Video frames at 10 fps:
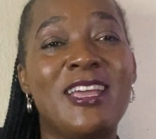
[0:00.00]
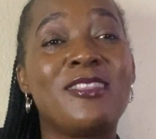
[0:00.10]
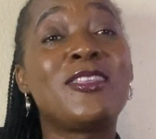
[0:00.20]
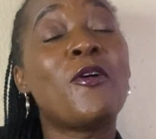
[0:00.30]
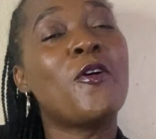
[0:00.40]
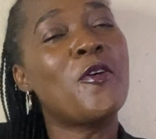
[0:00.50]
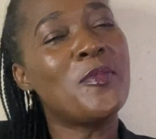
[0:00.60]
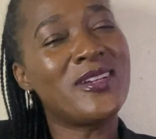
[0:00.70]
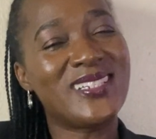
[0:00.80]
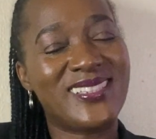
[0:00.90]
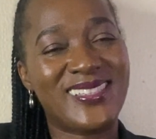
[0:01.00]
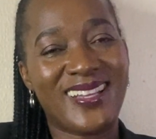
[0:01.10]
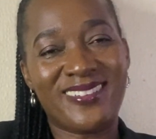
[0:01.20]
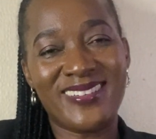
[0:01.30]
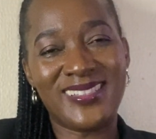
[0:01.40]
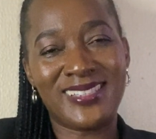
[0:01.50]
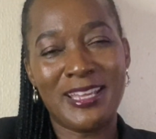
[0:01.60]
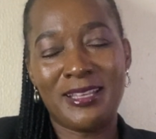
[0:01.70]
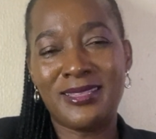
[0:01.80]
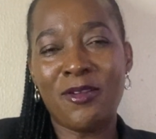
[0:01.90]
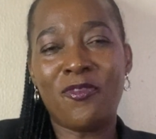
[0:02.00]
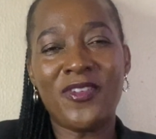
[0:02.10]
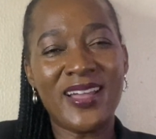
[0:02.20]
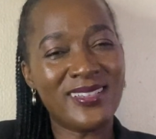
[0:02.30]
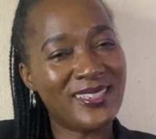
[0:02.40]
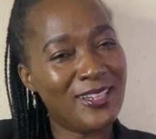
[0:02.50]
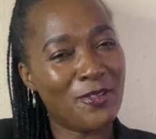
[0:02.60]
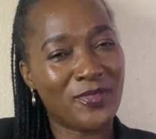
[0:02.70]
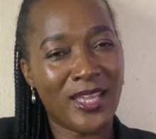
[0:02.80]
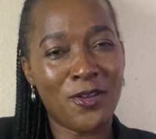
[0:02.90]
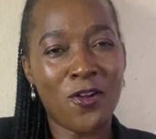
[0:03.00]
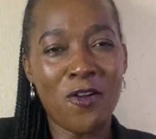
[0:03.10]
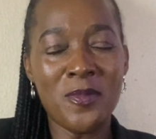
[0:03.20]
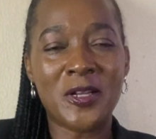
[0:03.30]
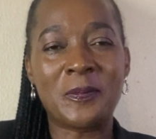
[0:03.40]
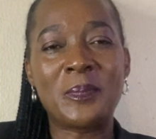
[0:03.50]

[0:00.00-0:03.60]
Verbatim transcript: the hormone it secretes, the function of that hormone,